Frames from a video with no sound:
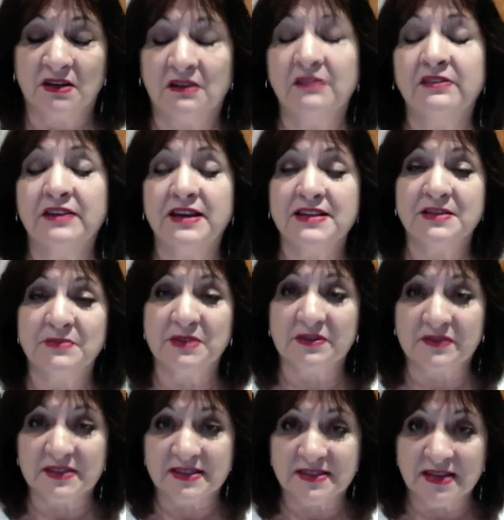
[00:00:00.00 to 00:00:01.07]
creates a bit of
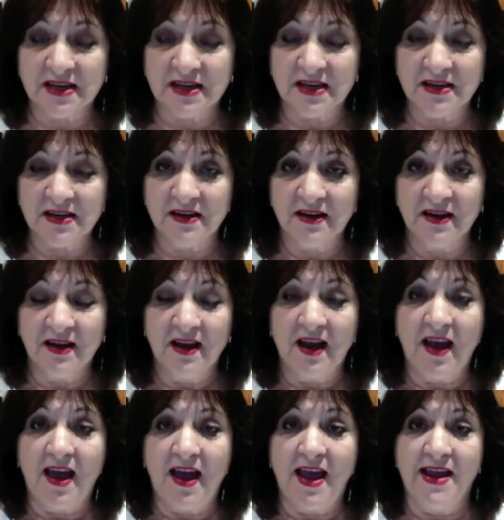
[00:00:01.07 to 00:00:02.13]
a scene,
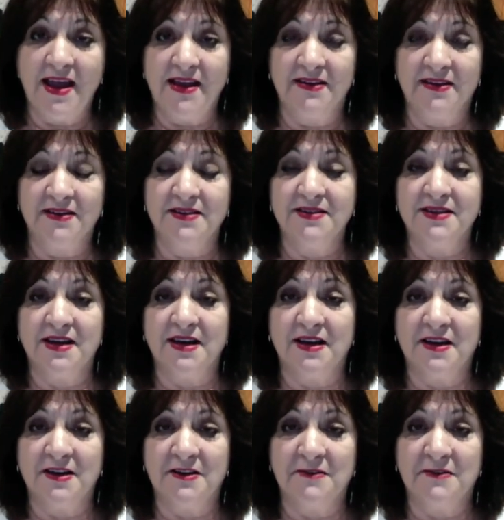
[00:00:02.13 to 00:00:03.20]
and
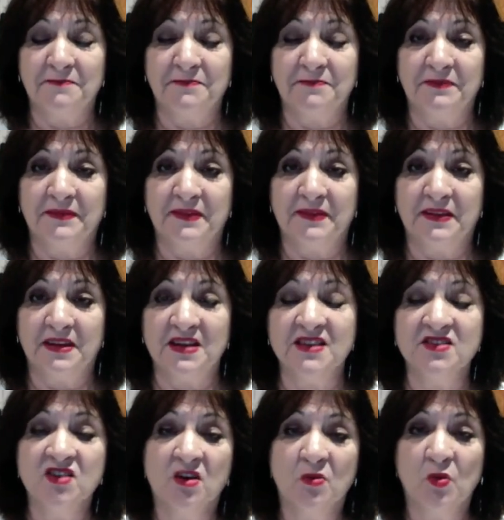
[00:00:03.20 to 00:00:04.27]
he's
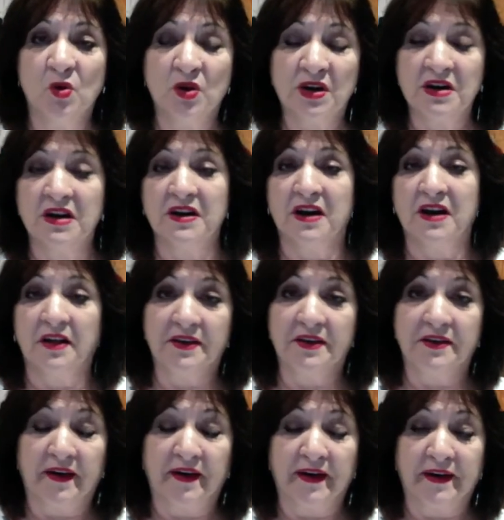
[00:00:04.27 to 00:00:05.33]
not walking another
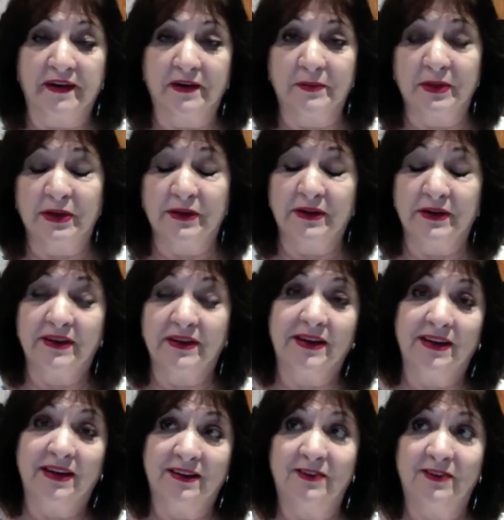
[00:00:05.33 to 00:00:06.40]
day. I'm going,
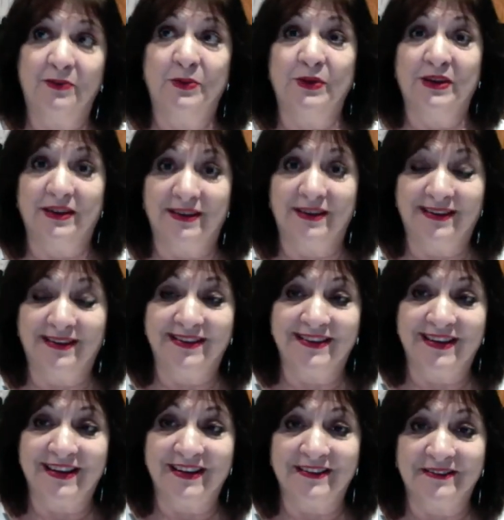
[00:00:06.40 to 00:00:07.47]
okay, walking another
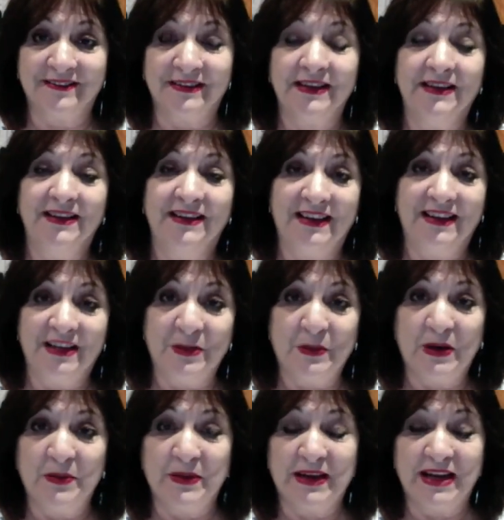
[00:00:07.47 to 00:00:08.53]
day. Anyway,
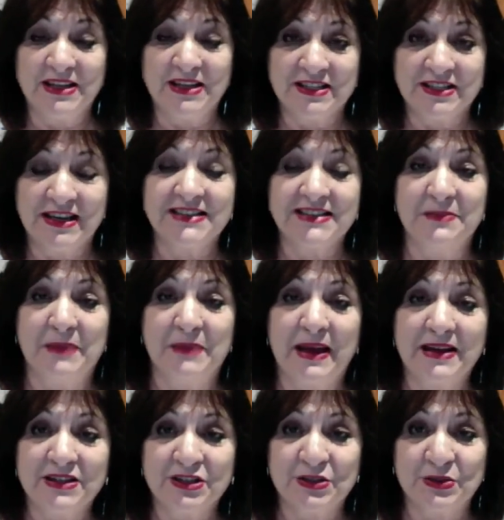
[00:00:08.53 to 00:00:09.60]
we catch a taxi
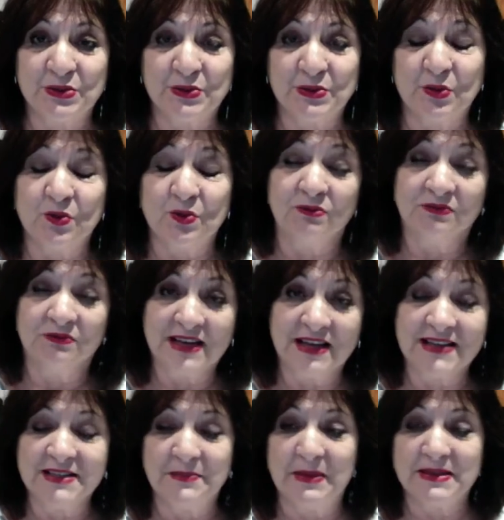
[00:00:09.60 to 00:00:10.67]
back to, or
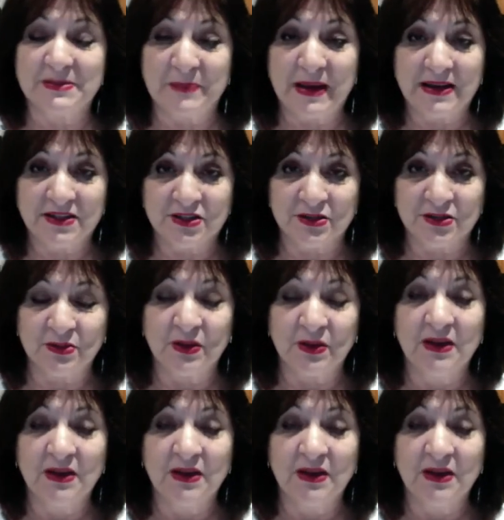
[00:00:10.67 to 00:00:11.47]
taxi bus back to